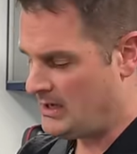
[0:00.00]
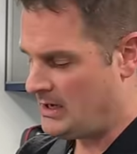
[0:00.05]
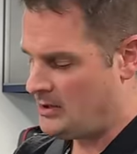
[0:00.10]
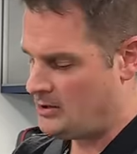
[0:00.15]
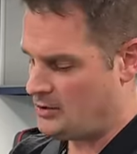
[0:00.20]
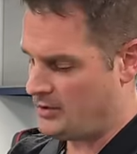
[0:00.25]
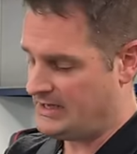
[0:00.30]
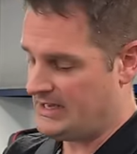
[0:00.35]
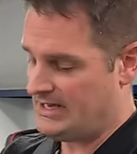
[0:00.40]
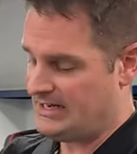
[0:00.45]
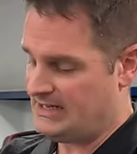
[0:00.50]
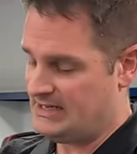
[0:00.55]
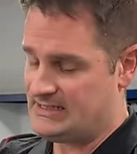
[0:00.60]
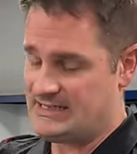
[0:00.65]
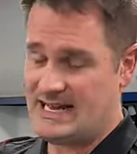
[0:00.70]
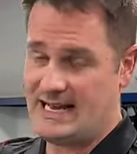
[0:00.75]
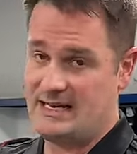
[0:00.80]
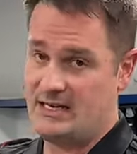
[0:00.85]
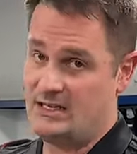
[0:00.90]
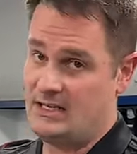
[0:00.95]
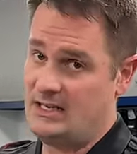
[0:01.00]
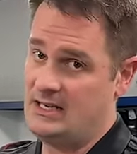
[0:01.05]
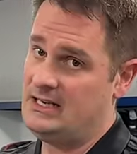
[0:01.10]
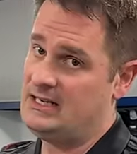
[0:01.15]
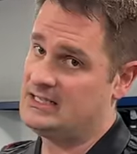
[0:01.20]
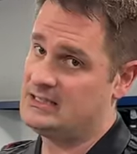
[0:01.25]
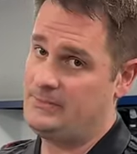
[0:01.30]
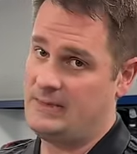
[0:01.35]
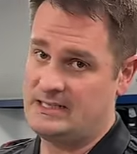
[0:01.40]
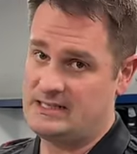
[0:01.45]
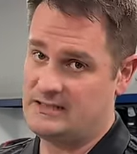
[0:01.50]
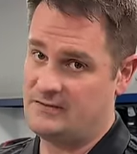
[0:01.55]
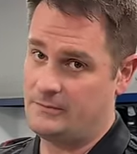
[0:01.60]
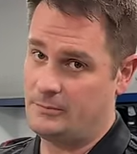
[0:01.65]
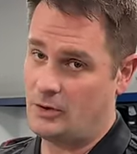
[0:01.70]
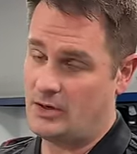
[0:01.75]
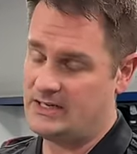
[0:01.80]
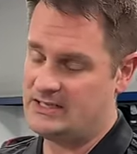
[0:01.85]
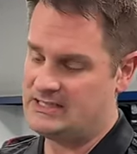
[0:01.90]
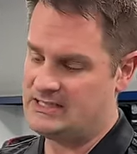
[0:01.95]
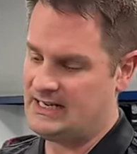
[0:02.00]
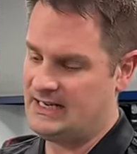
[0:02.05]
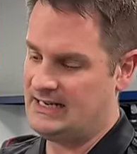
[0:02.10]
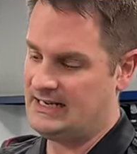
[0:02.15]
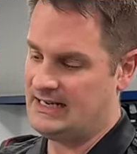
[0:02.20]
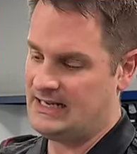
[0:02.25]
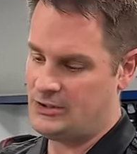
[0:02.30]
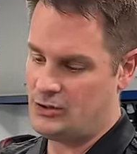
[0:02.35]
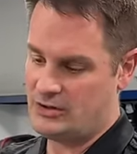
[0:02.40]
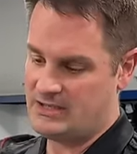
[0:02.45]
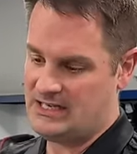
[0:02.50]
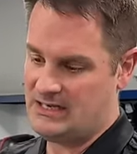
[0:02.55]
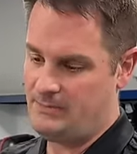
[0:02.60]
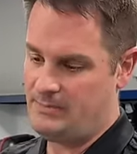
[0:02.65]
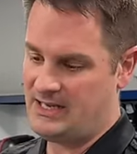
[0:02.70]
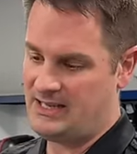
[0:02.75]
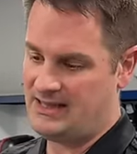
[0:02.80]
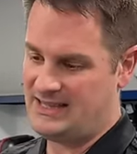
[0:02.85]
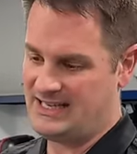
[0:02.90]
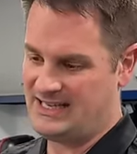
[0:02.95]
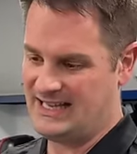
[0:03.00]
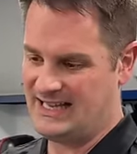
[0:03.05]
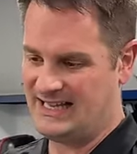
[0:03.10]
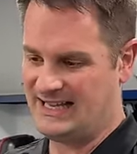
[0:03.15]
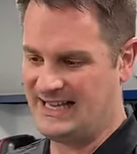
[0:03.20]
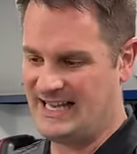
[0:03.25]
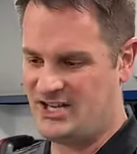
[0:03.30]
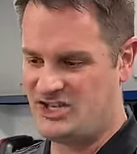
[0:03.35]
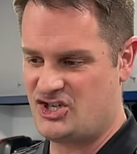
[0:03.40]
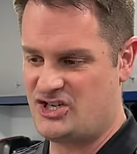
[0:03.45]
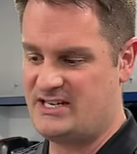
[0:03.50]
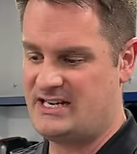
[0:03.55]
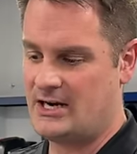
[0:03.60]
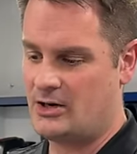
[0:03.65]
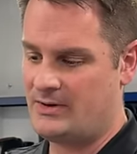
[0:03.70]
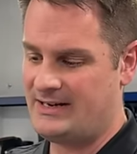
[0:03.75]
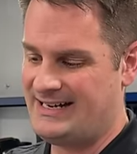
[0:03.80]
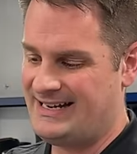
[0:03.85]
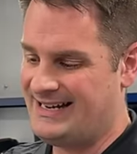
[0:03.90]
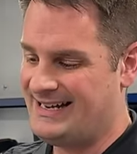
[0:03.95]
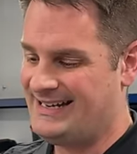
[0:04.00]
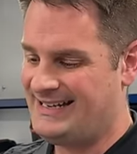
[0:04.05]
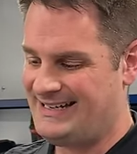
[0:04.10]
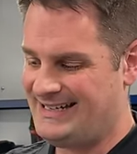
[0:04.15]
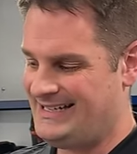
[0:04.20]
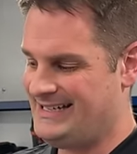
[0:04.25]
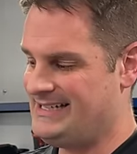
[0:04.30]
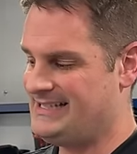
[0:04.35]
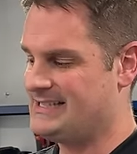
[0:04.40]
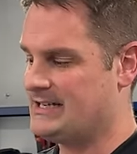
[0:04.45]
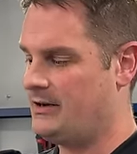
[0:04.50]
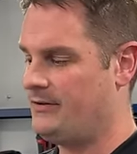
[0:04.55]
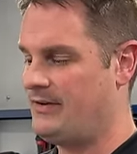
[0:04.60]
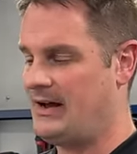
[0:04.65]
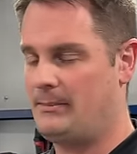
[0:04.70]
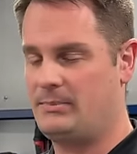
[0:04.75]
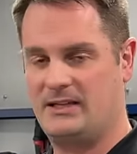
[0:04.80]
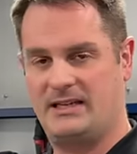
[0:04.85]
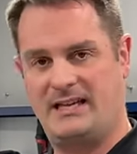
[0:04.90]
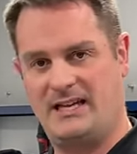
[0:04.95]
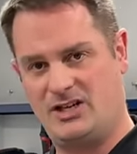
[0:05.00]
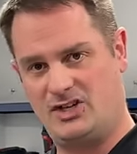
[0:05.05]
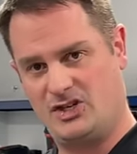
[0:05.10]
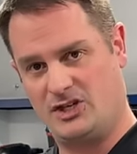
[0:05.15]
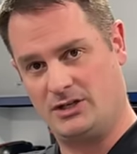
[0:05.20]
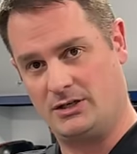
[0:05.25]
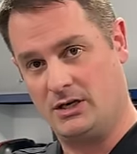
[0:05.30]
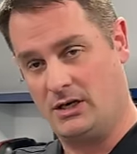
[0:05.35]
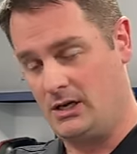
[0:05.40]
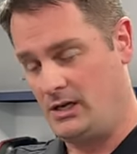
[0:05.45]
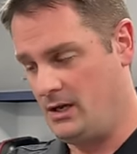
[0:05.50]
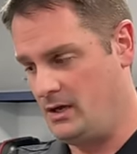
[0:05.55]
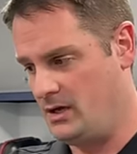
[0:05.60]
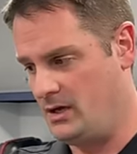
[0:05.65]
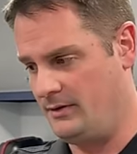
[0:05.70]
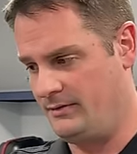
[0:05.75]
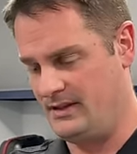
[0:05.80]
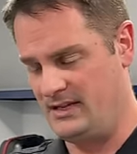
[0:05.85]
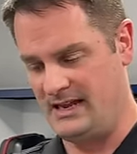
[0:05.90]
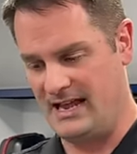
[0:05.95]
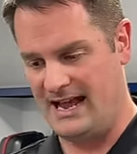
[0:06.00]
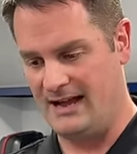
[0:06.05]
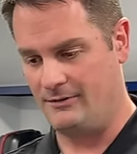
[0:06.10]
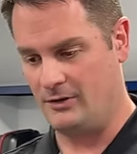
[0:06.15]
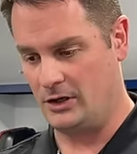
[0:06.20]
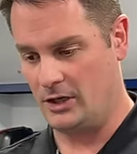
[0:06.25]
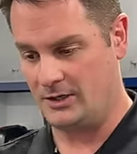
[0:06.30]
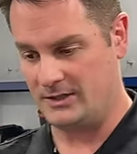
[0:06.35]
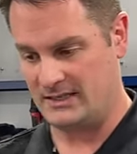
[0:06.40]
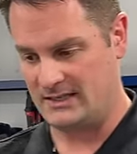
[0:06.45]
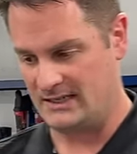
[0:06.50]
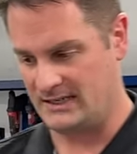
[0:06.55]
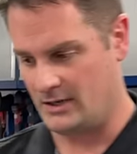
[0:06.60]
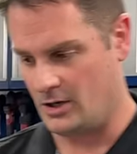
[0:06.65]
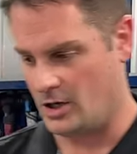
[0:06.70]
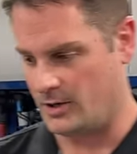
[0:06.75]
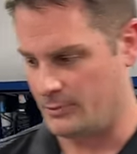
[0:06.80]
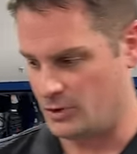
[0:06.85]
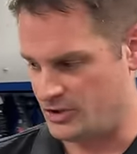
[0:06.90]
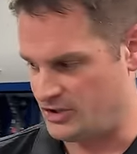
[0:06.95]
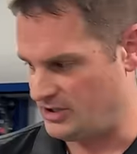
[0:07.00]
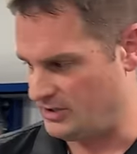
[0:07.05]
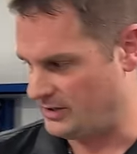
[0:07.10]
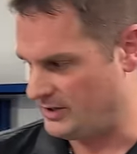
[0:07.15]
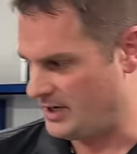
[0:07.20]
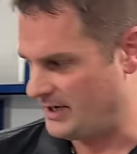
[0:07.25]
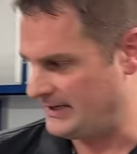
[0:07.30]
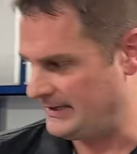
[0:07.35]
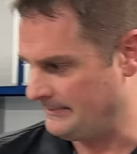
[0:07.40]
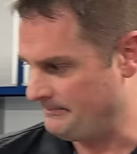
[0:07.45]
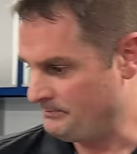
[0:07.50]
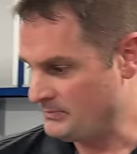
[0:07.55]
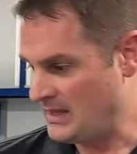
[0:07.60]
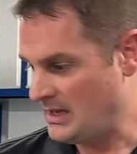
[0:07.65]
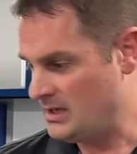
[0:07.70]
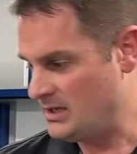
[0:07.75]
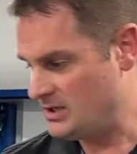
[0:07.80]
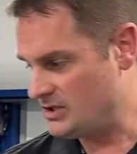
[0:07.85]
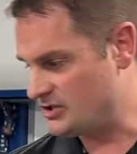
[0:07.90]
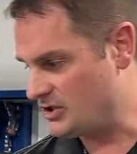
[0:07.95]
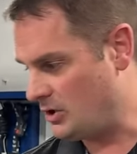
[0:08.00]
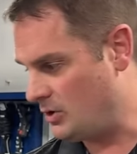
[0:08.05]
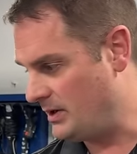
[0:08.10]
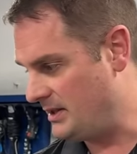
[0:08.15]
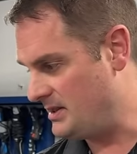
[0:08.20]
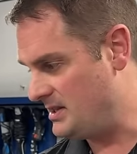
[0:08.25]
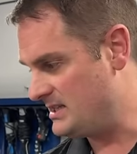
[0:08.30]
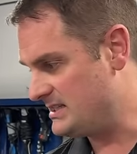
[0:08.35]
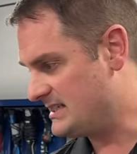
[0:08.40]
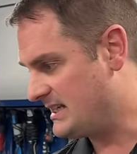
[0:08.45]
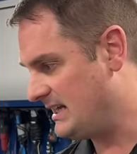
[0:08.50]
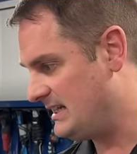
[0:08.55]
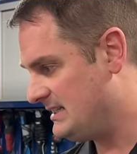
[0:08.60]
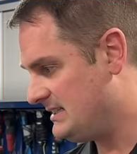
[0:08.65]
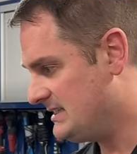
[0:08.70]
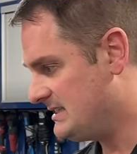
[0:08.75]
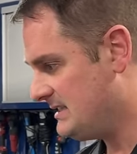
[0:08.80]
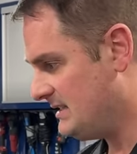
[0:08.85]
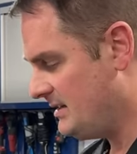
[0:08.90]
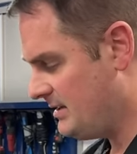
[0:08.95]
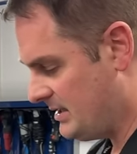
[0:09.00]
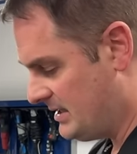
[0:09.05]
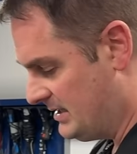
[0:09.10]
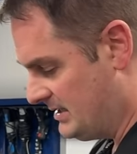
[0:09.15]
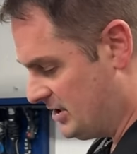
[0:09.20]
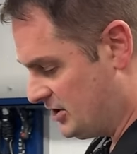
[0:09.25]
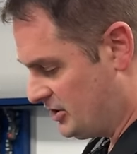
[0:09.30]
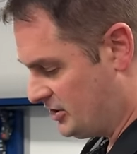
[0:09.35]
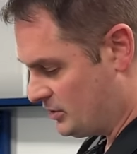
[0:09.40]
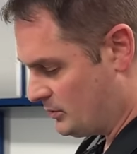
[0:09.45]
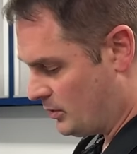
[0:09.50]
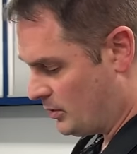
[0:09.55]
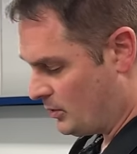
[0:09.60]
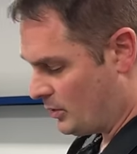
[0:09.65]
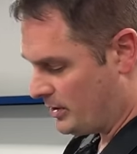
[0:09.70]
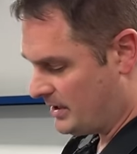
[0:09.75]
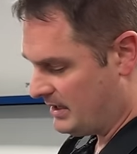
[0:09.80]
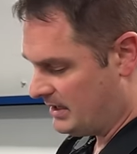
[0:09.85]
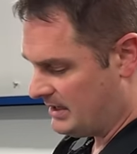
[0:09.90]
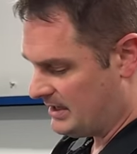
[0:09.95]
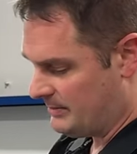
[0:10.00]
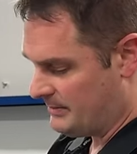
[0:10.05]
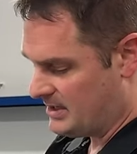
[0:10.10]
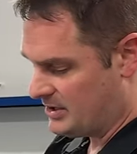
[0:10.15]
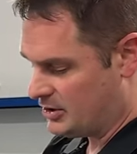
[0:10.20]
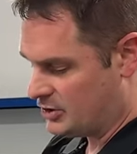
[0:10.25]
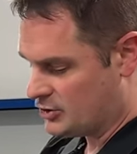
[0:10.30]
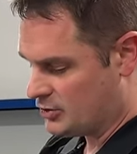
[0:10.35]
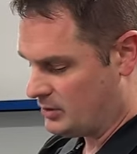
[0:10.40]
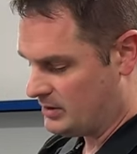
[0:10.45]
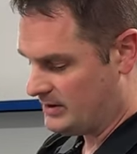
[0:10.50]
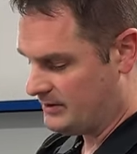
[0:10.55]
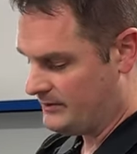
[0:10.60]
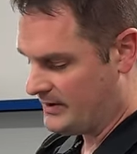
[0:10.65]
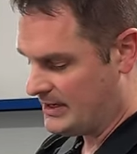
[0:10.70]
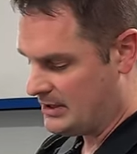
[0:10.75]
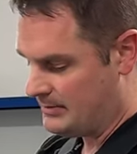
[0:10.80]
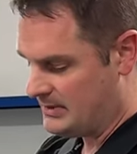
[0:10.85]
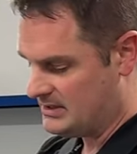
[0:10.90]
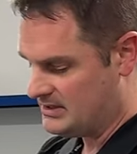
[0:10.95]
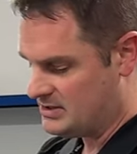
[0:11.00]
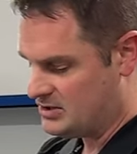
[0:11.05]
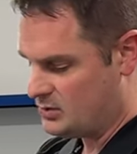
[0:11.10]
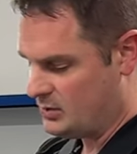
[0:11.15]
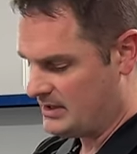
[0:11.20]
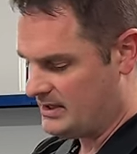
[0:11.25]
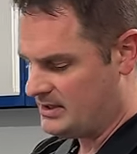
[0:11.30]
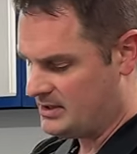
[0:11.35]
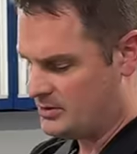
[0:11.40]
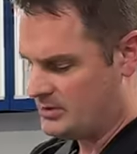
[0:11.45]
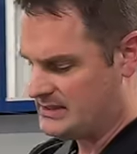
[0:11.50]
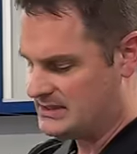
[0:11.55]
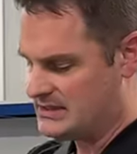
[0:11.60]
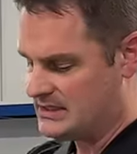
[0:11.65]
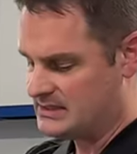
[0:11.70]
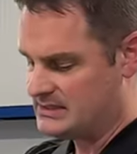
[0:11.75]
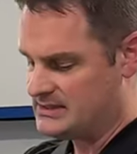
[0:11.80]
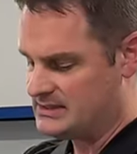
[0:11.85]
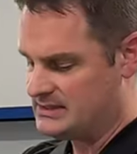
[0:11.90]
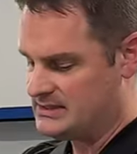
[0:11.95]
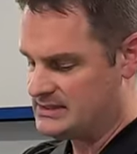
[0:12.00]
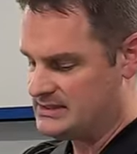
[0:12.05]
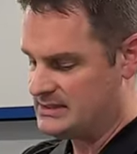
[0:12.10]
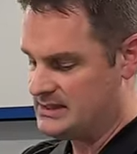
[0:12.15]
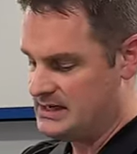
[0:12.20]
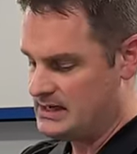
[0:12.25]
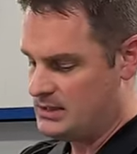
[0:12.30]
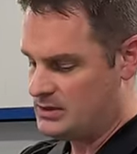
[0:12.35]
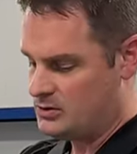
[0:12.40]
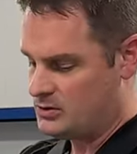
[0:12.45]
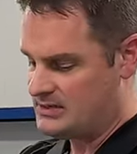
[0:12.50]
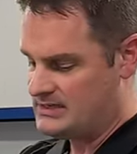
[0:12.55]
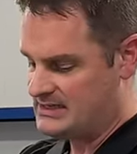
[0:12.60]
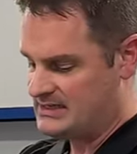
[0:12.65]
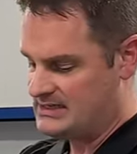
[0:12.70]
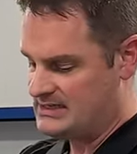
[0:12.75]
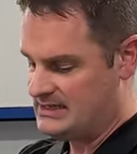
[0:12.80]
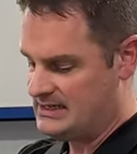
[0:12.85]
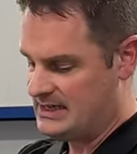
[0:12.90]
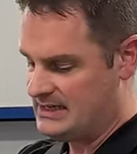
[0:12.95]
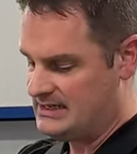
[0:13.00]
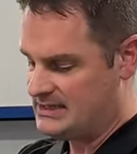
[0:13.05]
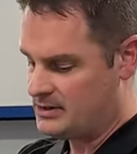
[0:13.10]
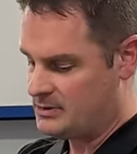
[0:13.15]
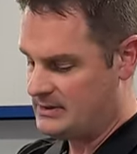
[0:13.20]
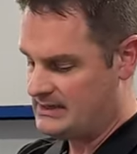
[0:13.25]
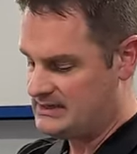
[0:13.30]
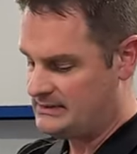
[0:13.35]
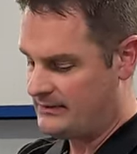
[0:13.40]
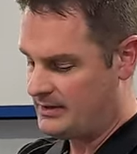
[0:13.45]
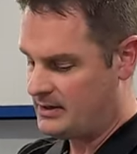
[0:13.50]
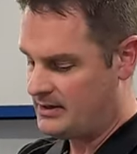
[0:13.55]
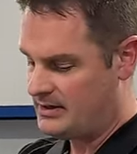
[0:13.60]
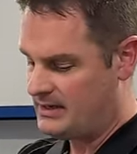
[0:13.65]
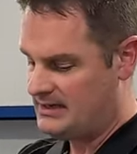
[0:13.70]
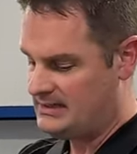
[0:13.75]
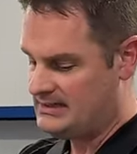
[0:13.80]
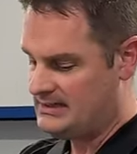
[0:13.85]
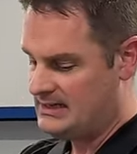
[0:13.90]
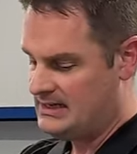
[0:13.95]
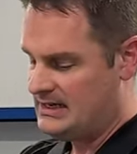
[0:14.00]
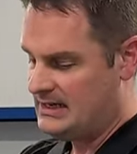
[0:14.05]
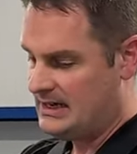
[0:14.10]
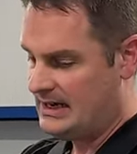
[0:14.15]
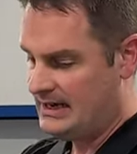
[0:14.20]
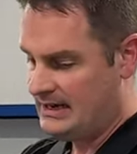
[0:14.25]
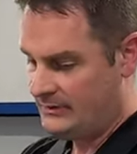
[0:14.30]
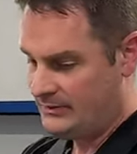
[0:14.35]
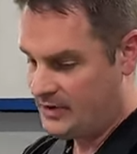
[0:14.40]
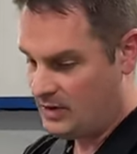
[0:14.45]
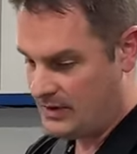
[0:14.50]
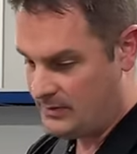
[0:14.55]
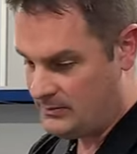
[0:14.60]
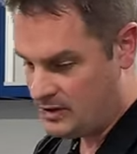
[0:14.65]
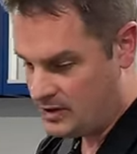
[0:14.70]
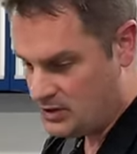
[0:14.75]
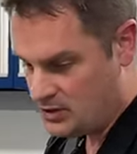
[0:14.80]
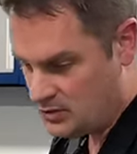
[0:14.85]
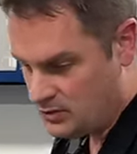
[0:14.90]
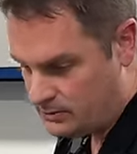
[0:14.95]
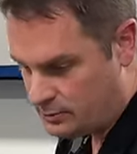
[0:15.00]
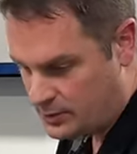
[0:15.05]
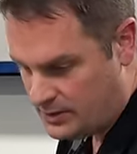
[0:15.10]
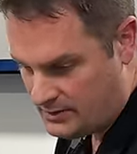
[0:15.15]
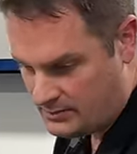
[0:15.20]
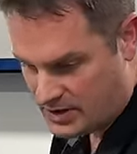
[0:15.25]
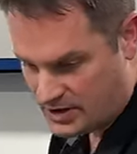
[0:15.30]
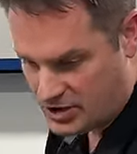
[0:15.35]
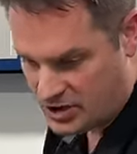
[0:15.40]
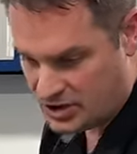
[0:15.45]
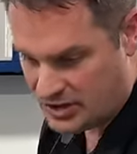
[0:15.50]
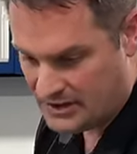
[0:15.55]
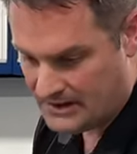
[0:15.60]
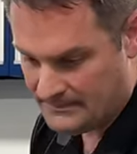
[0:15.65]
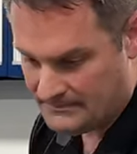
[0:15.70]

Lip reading: You're getting it at an inexpensive price. And again, you're keeping the legendary ease of application of the AvalonKing Armor Shield 9. So in this case, in the conditions we're working in, I'm in a controlled environment, 20 degrees Celsius or 68 degrees Fahrenheit. I have time to do pretty much